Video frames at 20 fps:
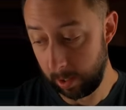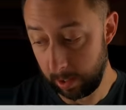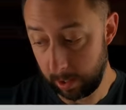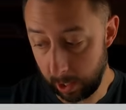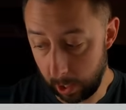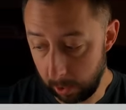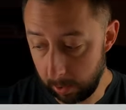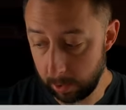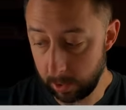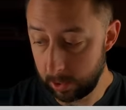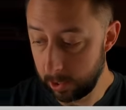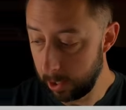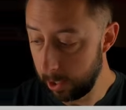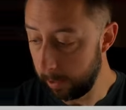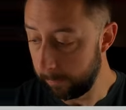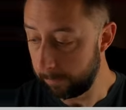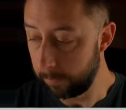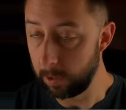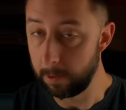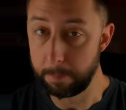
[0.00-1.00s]

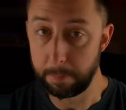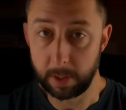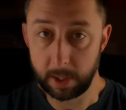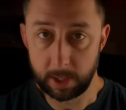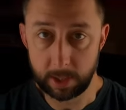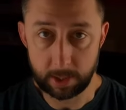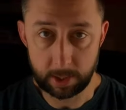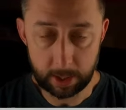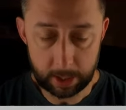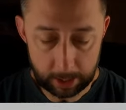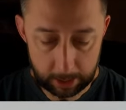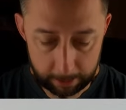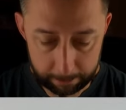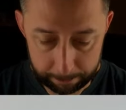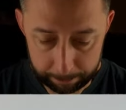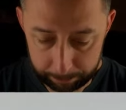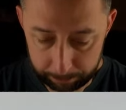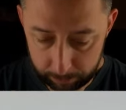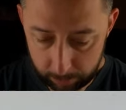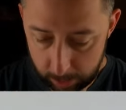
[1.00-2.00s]
guaranteed for the PC.
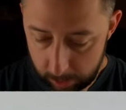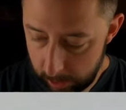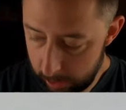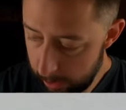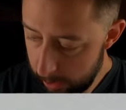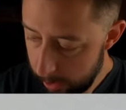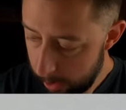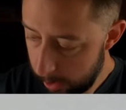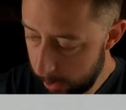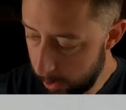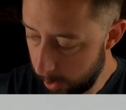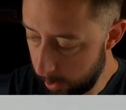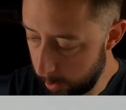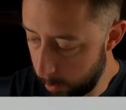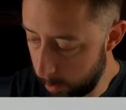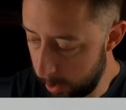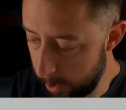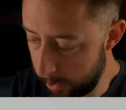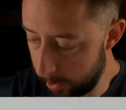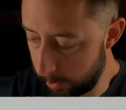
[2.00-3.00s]

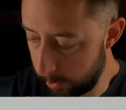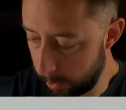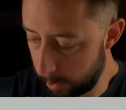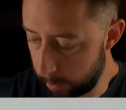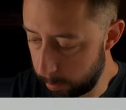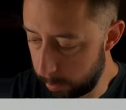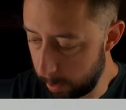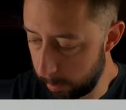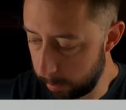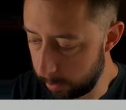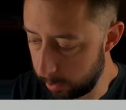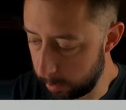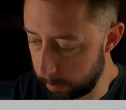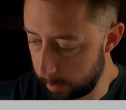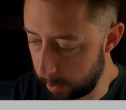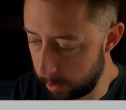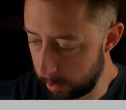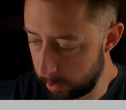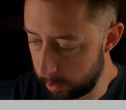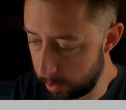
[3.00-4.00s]
Otherwise, there's probably
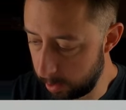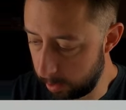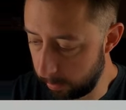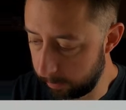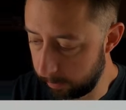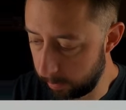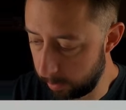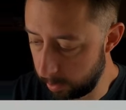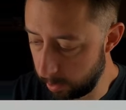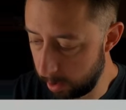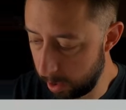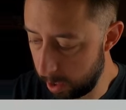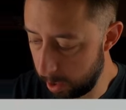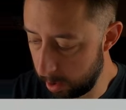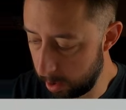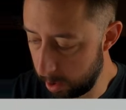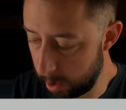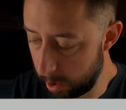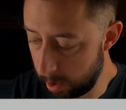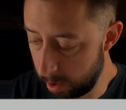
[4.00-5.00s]
some other stuff. There's a lot
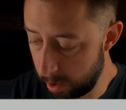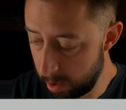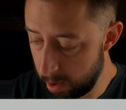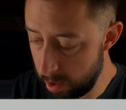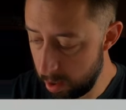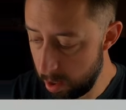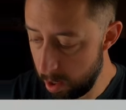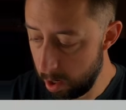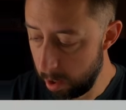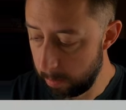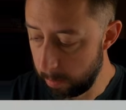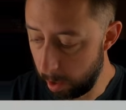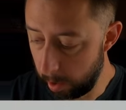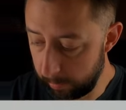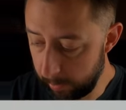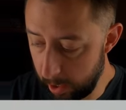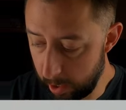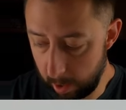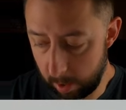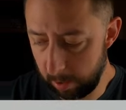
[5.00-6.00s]
of
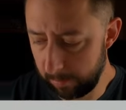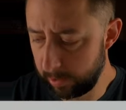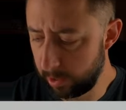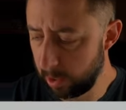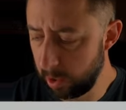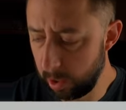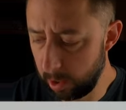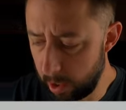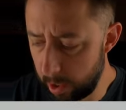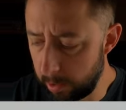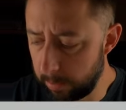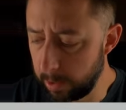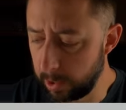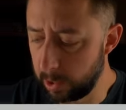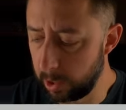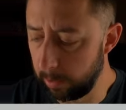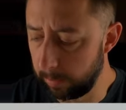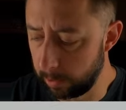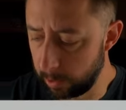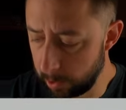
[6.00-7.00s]
obviously a lot of
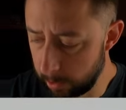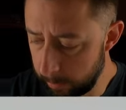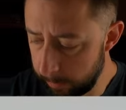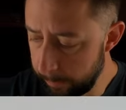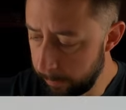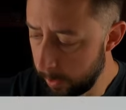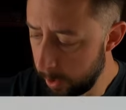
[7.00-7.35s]
receivers.